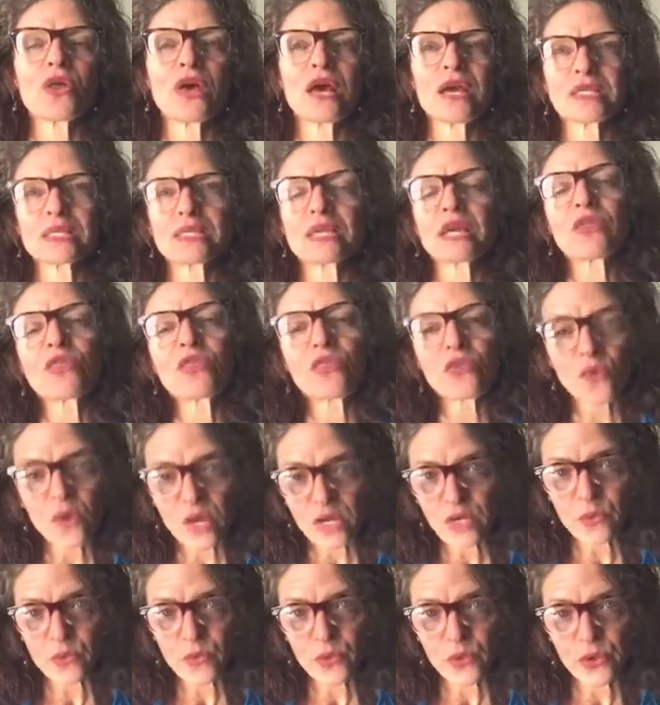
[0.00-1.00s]
as I
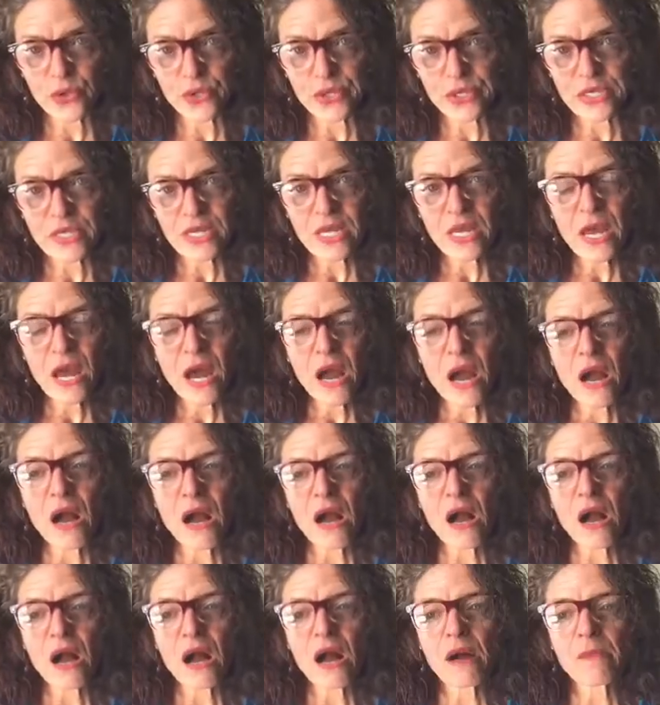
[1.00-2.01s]
thought it would.
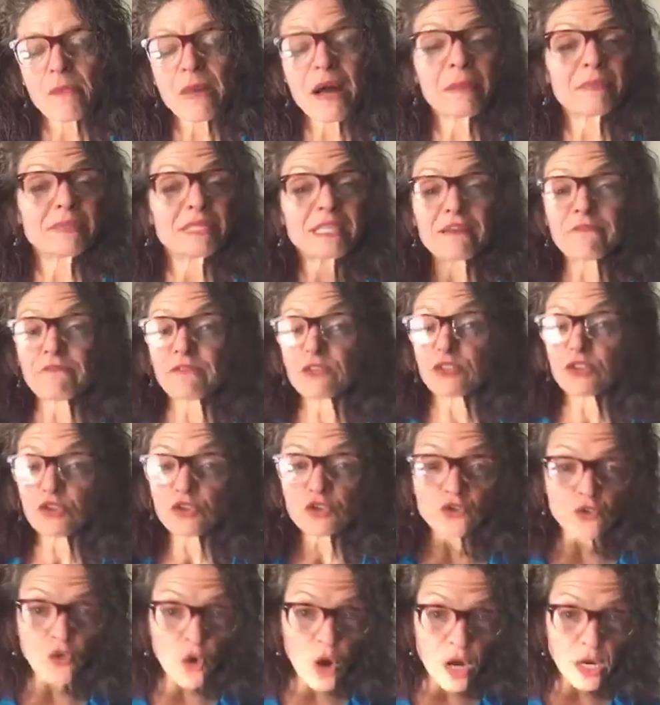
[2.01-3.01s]
I'm definitely
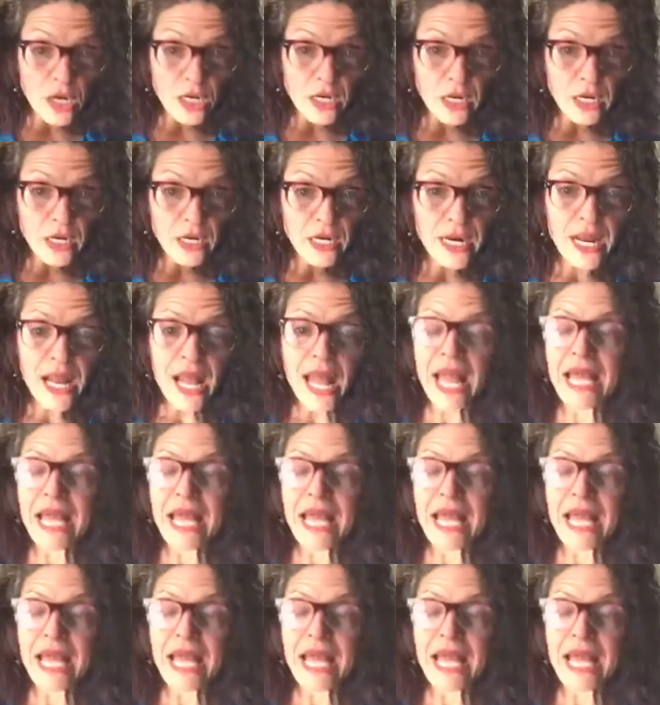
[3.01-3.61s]
stronger.